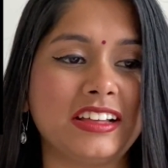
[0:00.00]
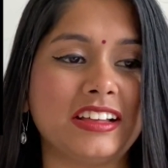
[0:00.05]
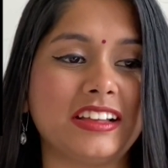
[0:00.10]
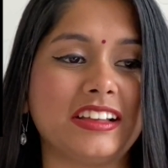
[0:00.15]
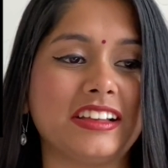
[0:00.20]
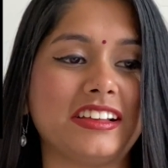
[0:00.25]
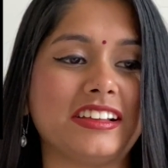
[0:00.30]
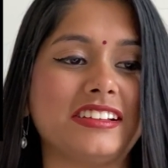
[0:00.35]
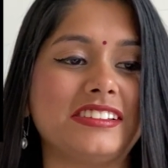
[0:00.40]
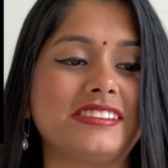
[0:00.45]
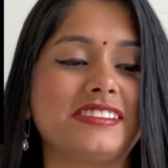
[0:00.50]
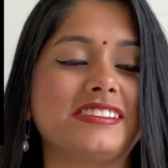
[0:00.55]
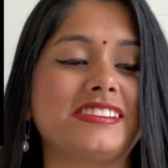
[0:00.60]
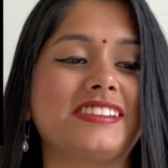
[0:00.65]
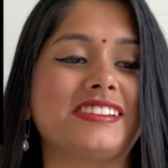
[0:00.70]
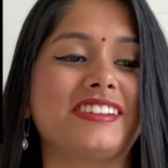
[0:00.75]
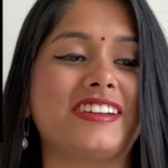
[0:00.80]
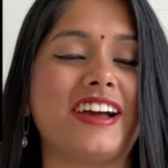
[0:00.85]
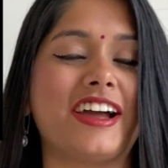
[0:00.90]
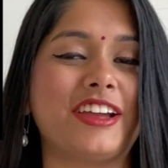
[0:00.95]

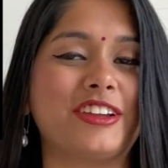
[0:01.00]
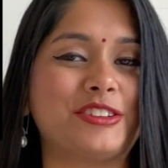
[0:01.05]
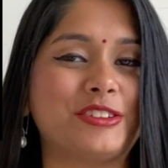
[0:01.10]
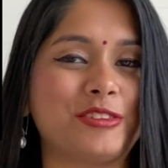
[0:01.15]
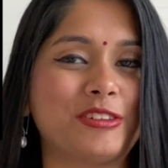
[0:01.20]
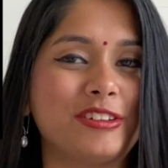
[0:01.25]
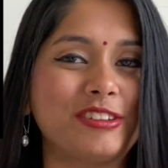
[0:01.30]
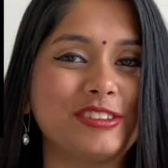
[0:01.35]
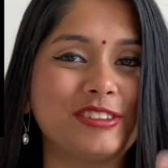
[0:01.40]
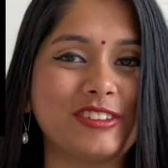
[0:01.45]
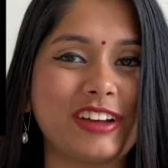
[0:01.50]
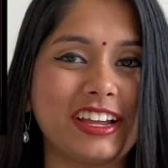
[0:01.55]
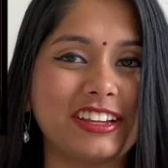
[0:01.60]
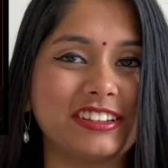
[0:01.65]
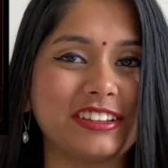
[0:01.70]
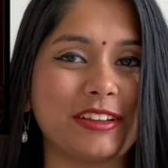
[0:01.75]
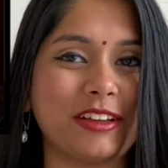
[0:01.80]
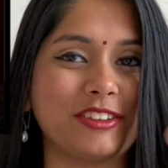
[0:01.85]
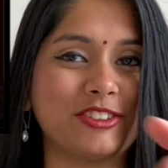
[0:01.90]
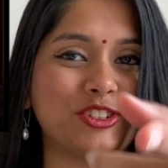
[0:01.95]
I told you
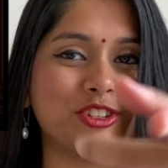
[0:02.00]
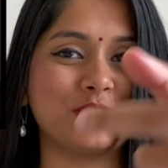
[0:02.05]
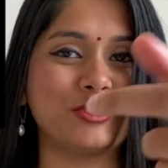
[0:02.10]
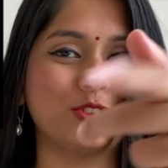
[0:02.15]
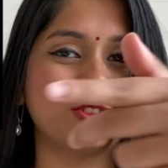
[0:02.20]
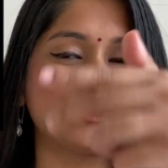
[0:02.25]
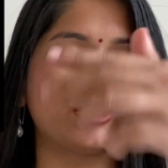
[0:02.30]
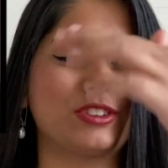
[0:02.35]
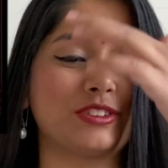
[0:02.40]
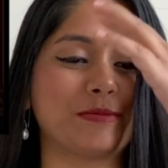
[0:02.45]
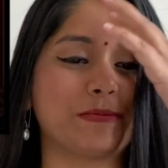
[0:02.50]
she looked a